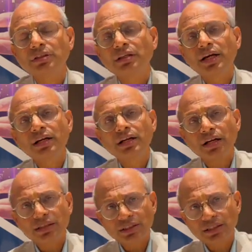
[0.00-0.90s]
and
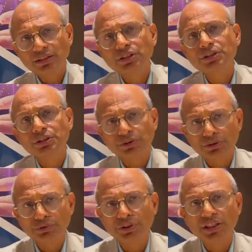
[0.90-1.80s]
other
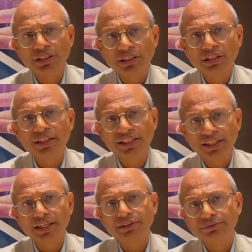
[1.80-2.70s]
institutes within
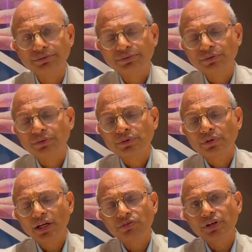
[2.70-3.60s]
India.
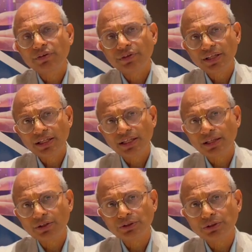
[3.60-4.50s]
And we have created a
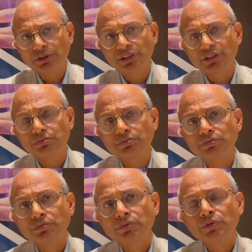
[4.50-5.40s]
consortium.
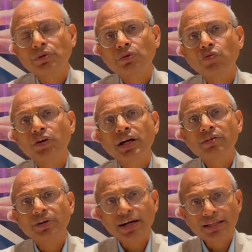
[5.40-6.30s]
We have
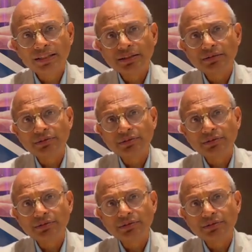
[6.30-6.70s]
hired,